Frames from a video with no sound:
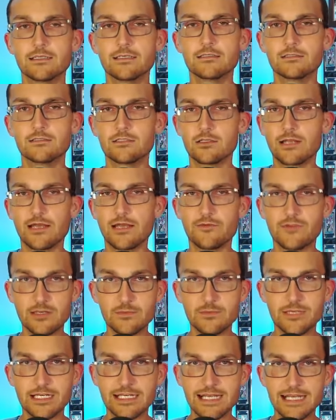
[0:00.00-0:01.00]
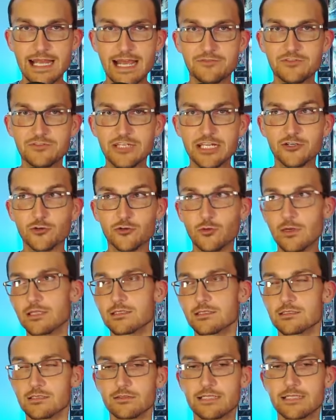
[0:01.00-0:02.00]
don't have anybody to have dinner
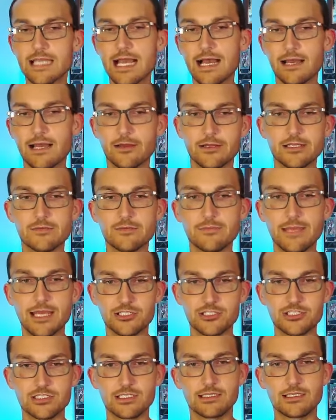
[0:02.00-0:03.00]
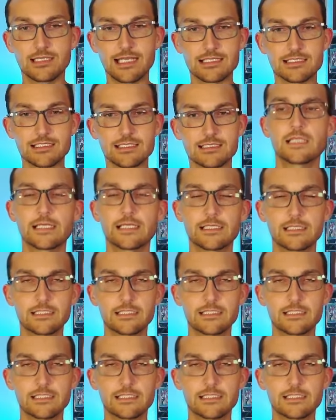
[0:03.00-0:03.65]
with. So yeah, I could imagine that that's likely